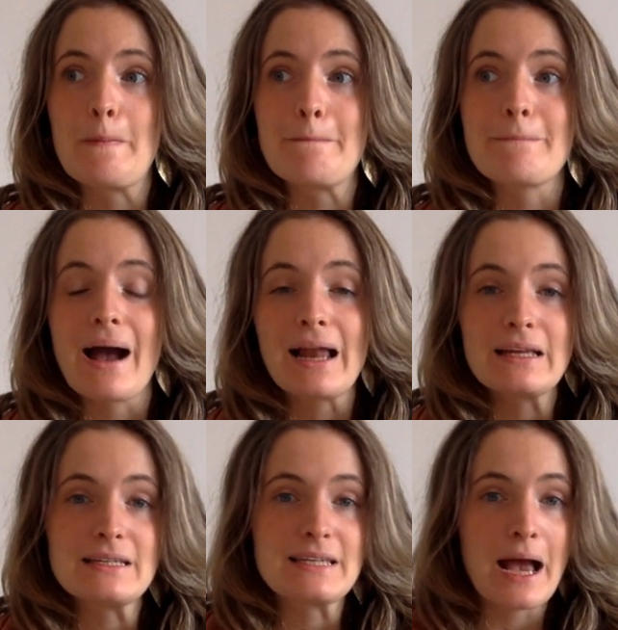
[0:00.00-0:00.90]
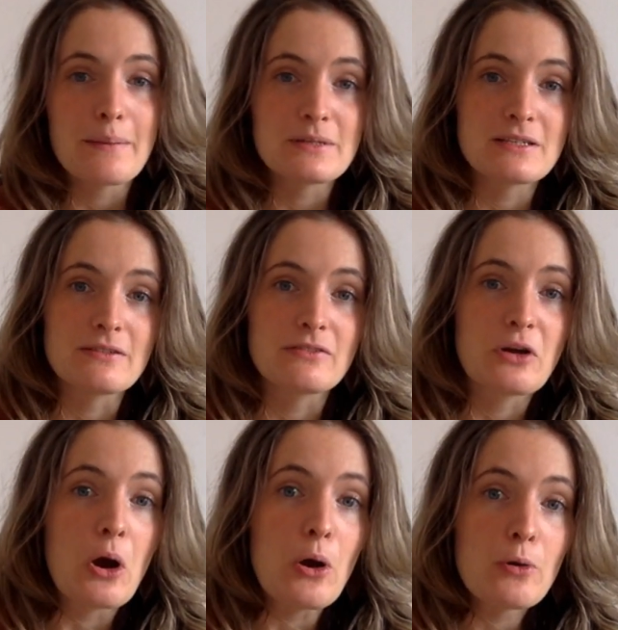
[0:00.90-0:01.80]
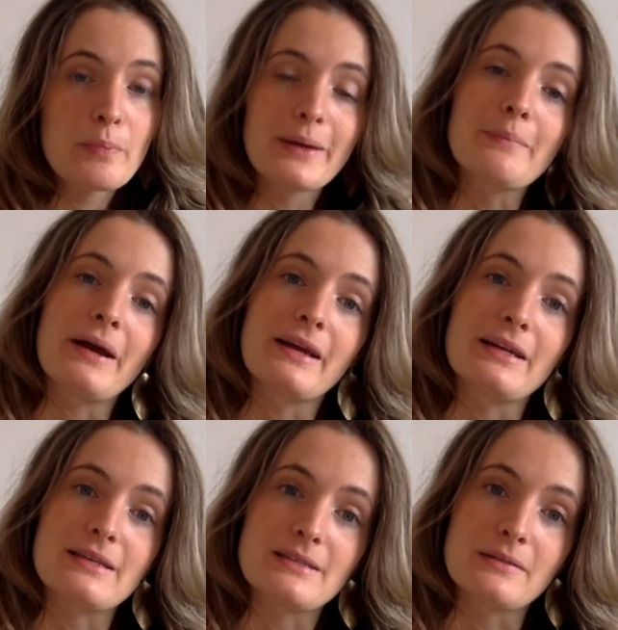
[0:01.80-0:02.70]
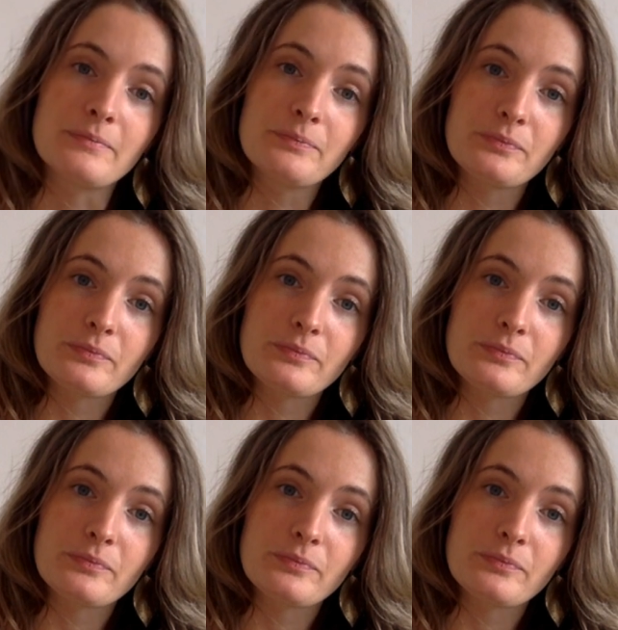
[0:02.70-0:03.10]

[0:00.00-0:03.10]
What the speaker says: maladaptive coping mechanism